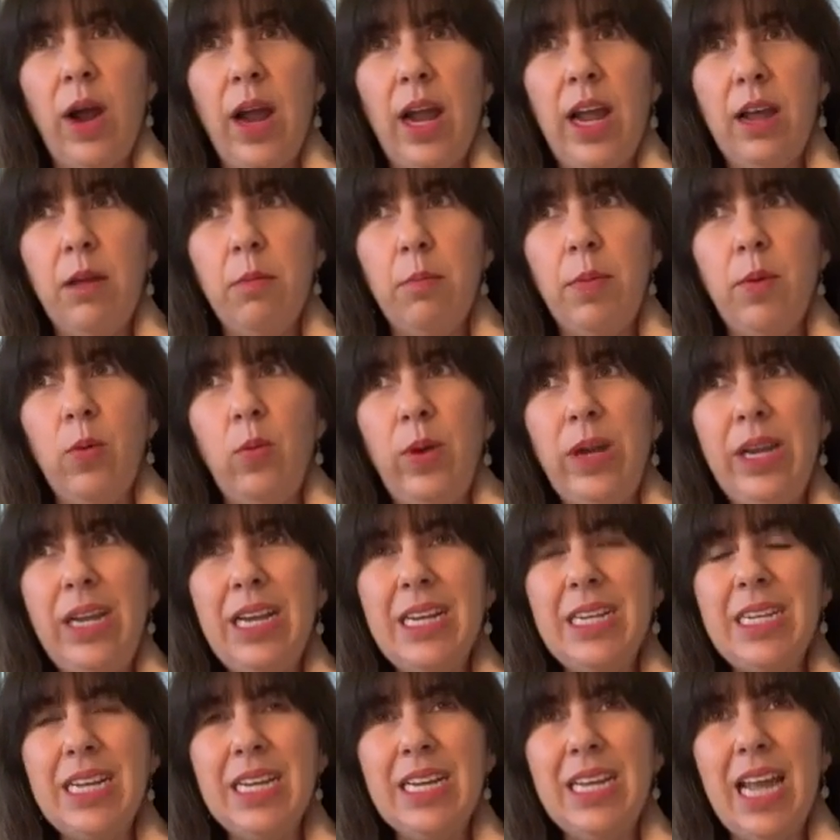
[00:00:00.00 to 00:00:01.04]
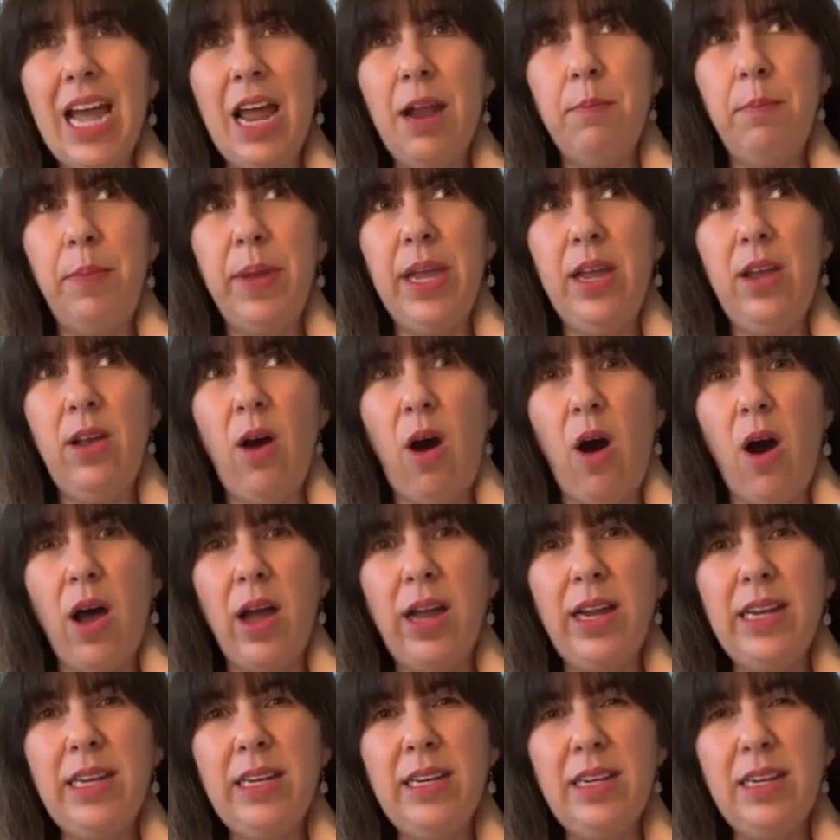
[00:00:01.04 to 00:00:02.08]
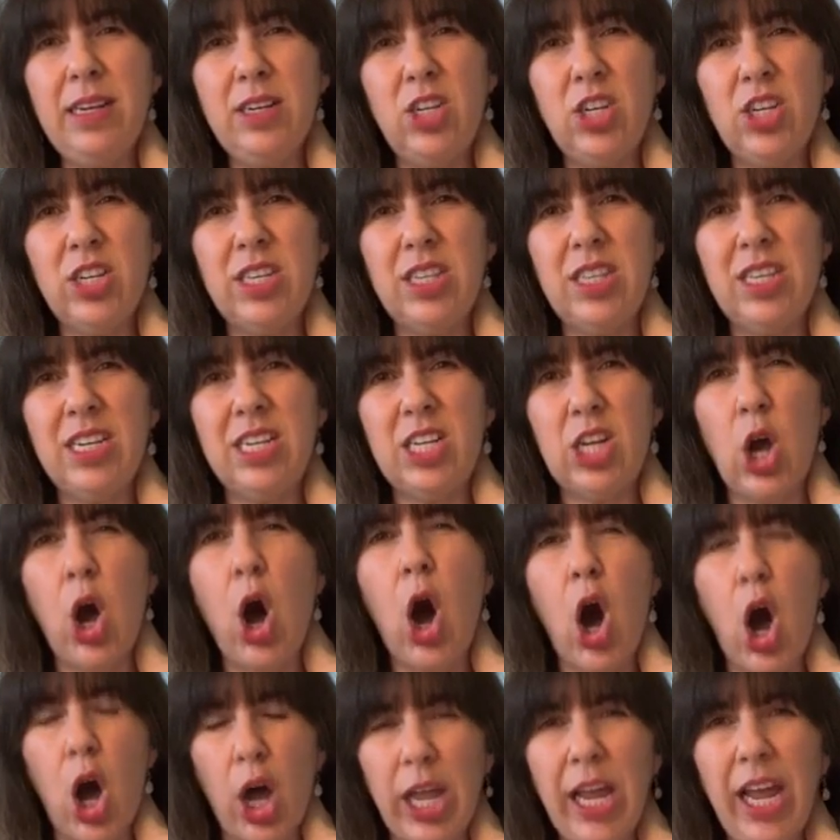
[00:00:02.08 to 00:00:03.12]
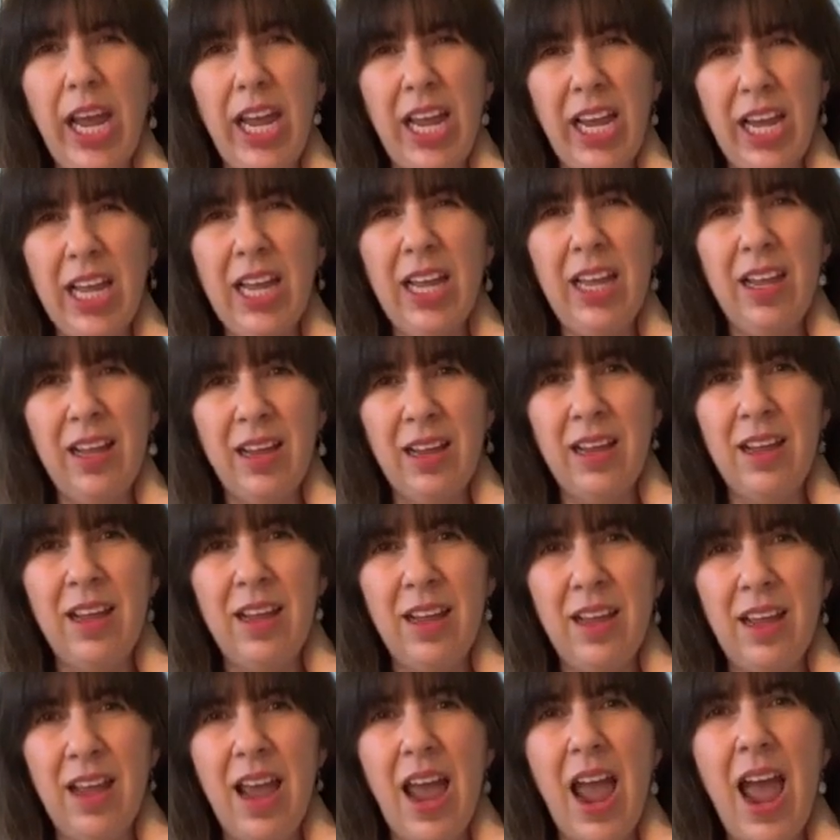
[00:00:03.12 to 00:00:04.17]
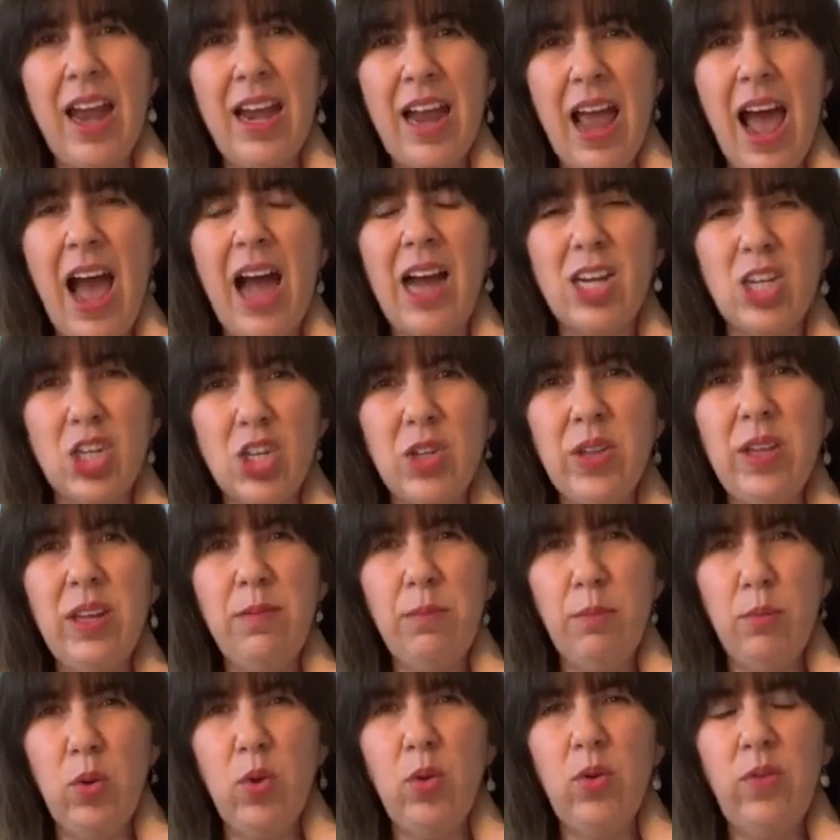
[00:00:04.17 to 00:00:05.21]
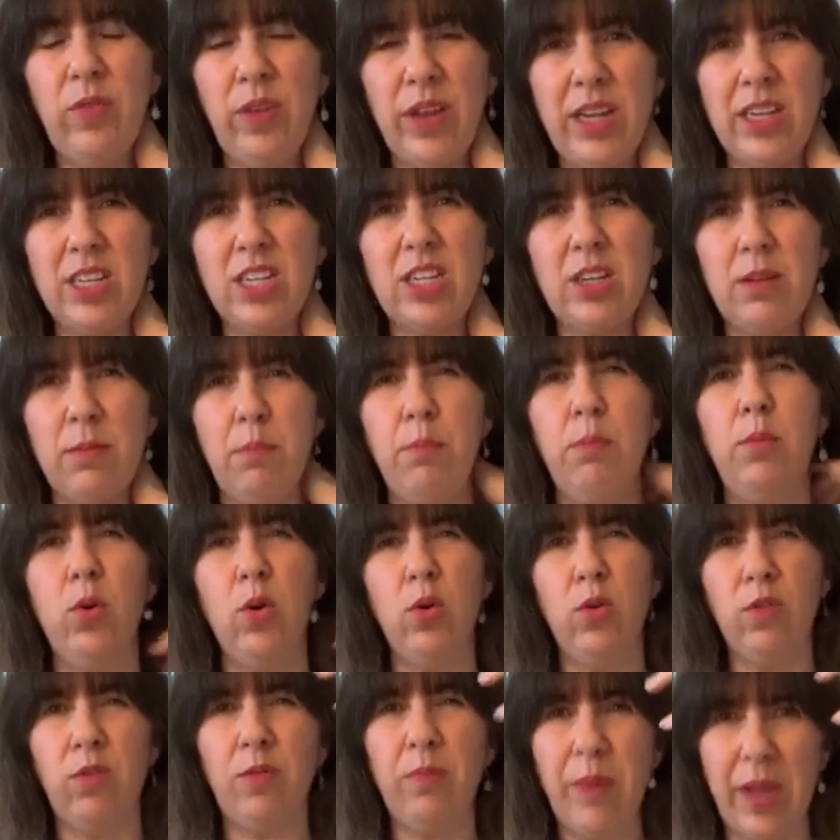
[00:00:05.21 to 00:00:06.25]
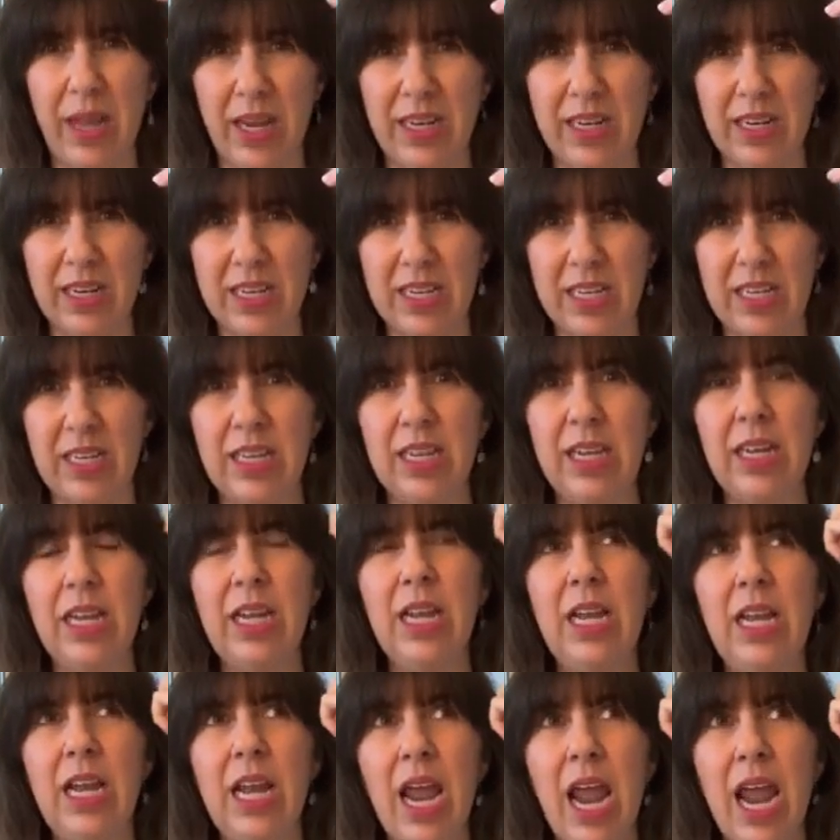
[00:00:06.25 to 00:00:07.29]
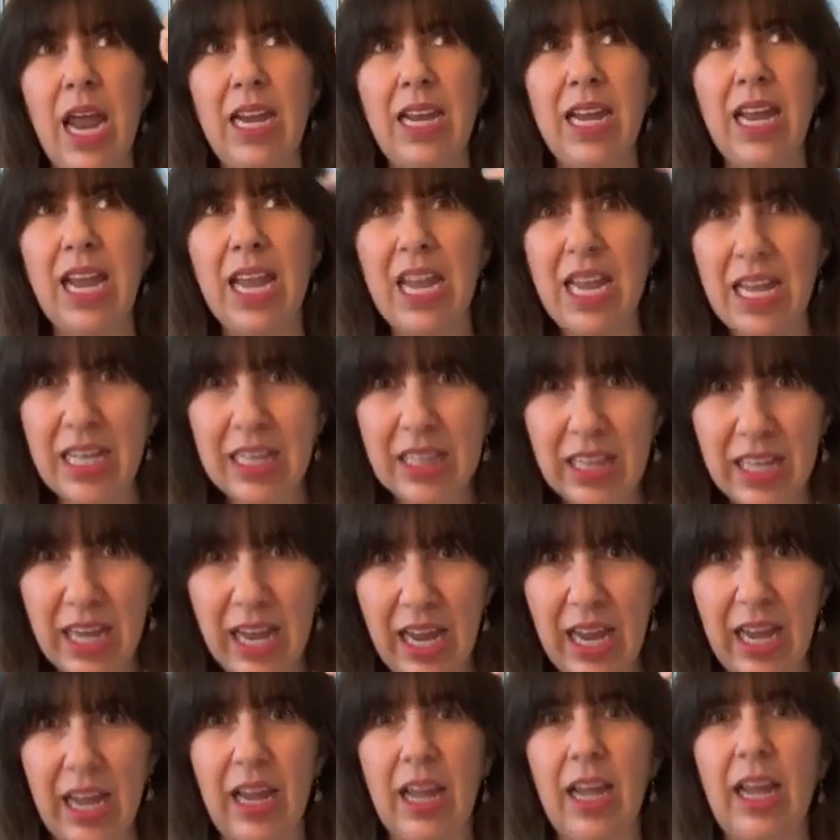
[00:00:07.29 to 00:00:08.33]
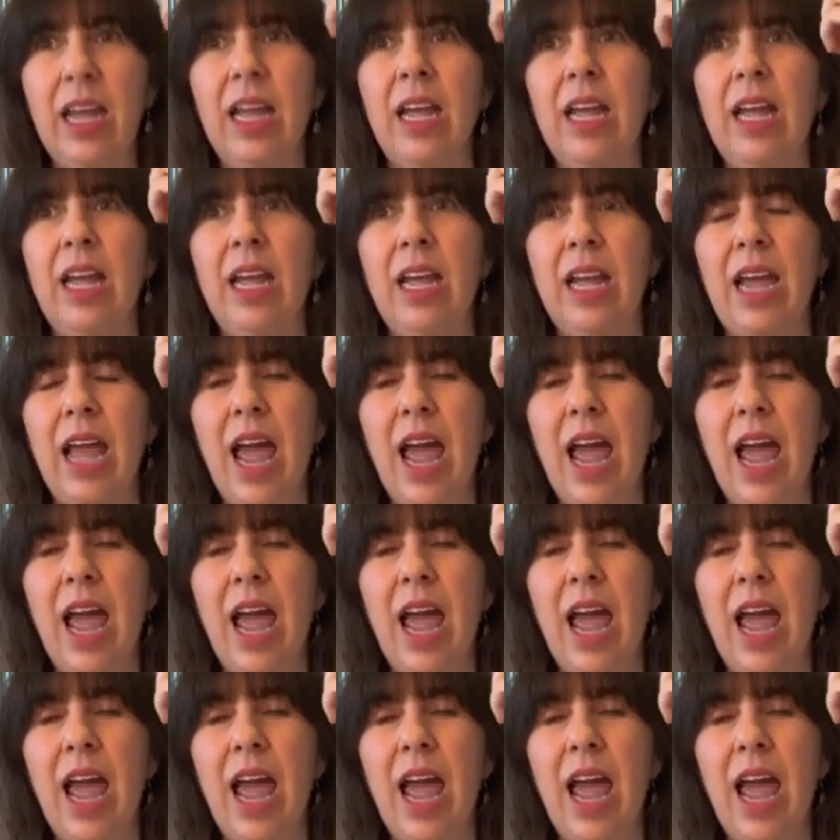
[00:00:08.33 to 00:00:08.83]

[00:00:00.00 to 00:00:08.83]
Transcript: right? But we need to get beyond just the talking and actually move into movement and healing